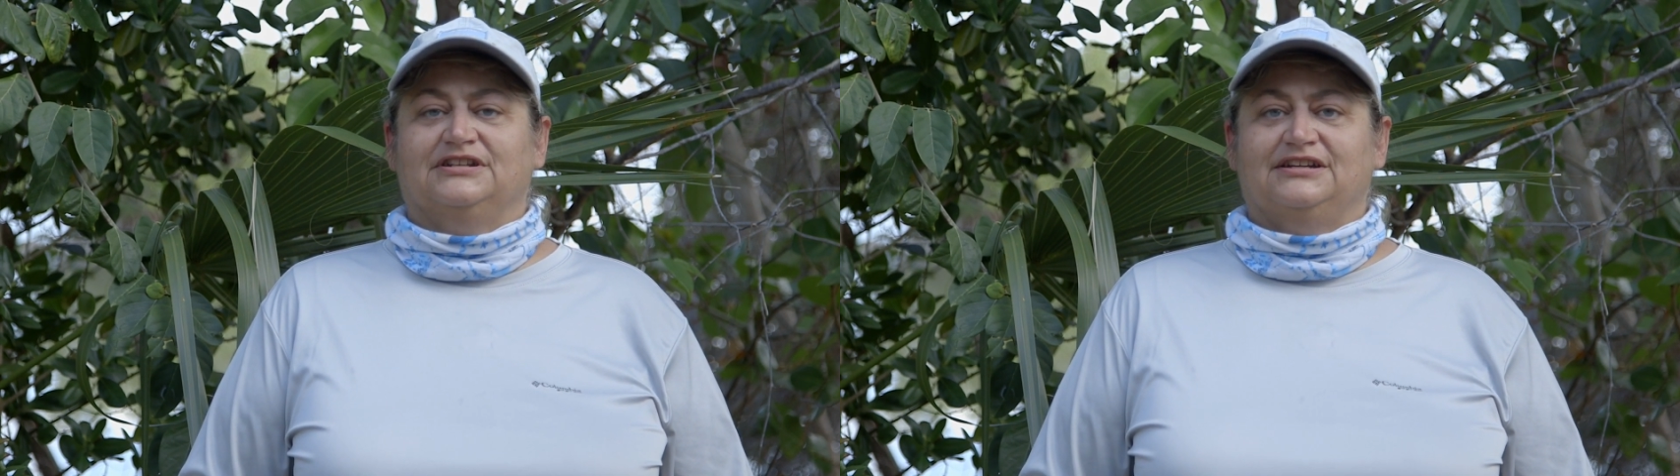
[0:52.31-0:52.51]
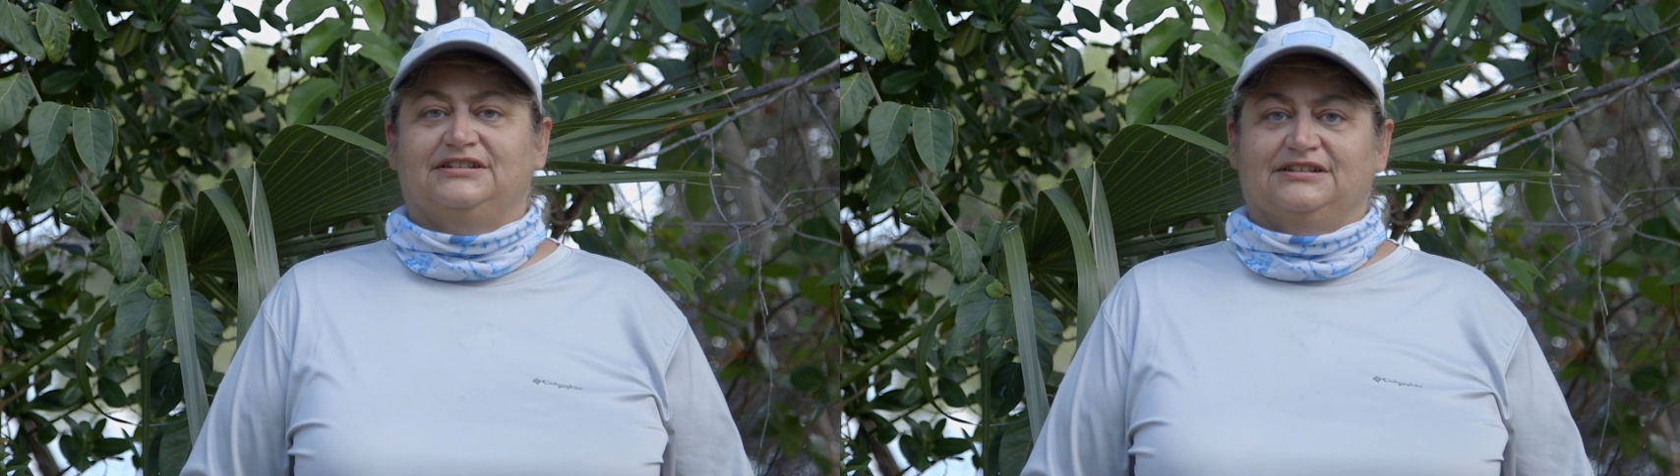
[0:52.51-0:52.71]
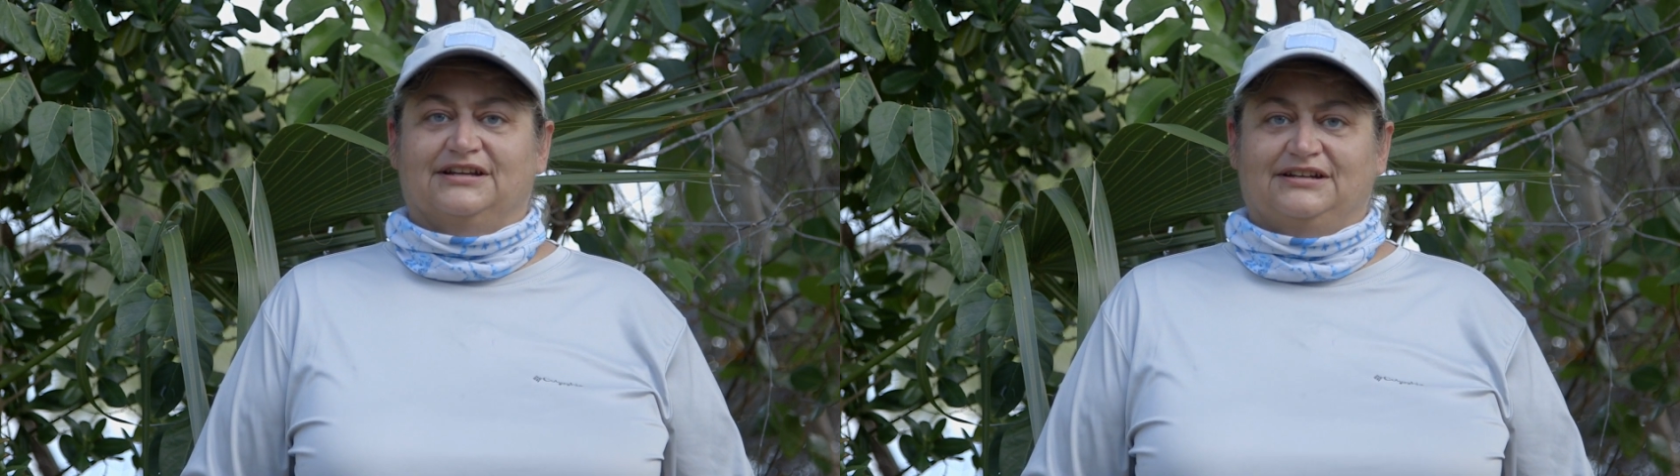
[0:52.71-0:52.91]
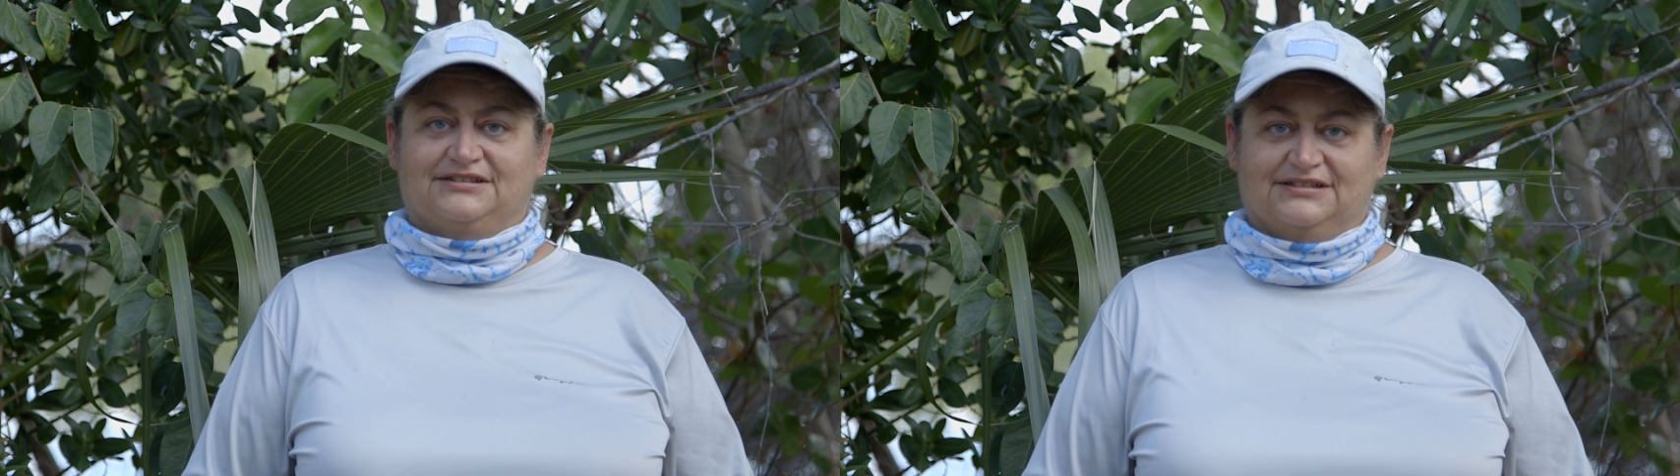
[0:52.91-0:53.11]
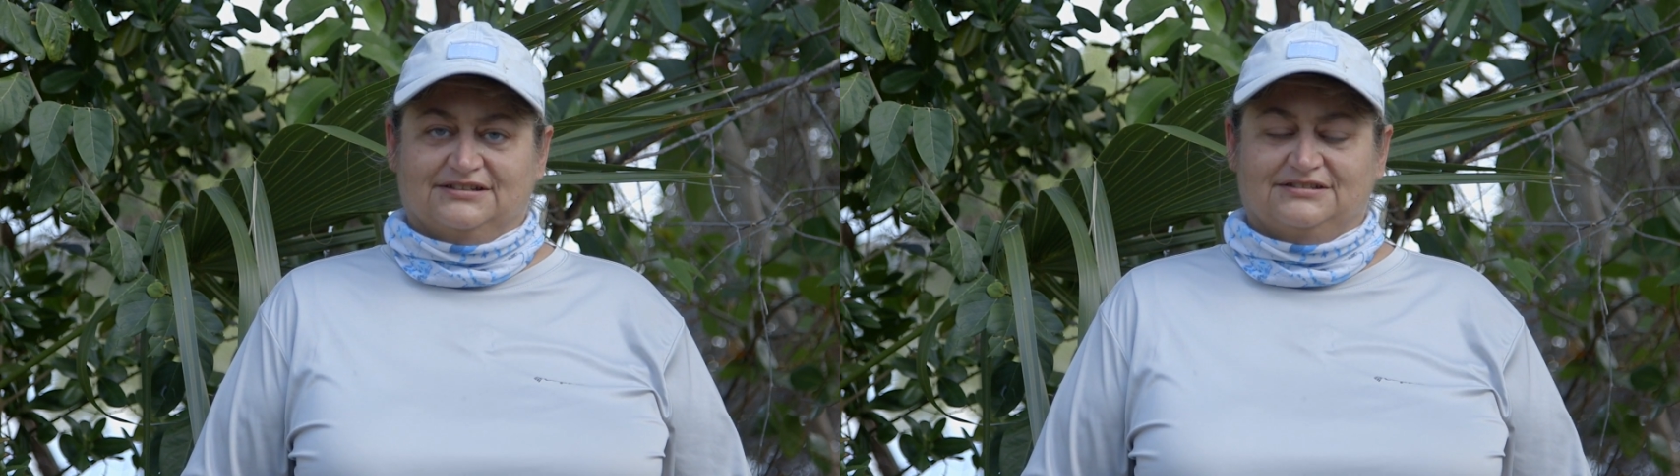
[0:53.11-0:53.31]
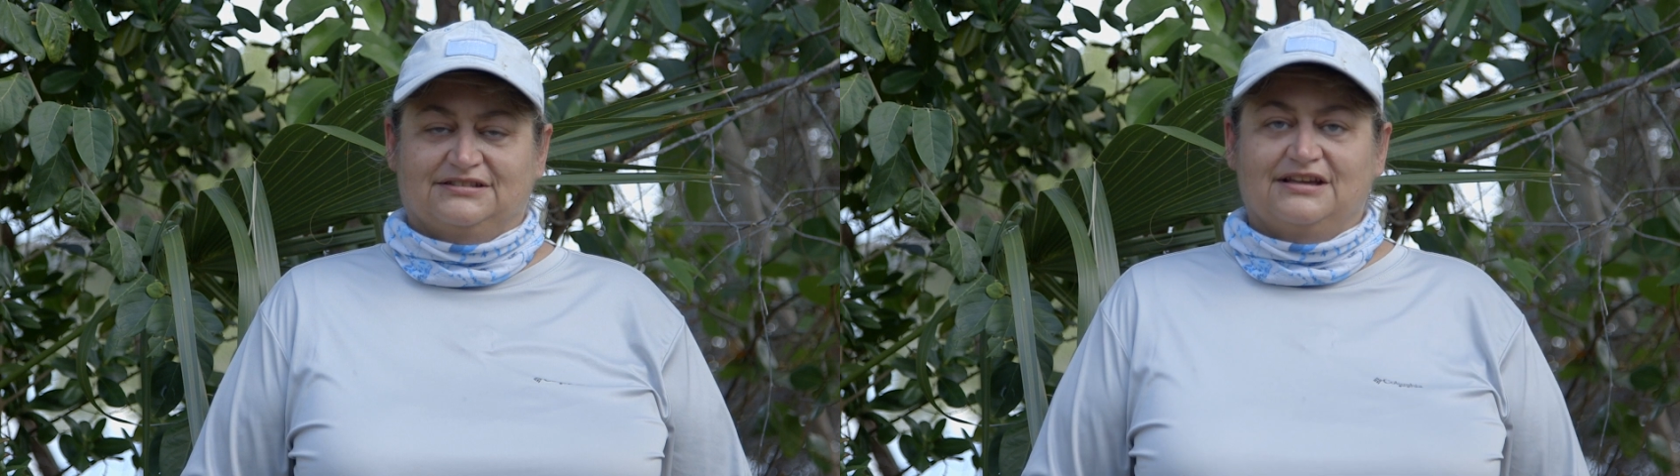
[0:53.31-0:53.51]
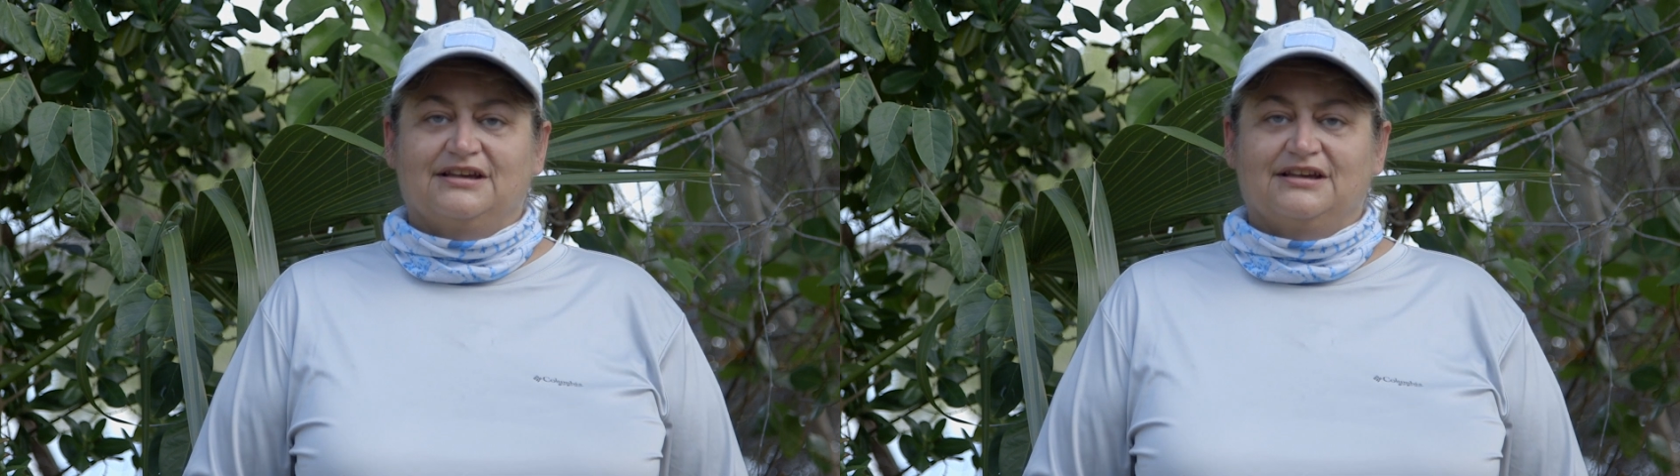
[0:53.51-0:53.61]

1996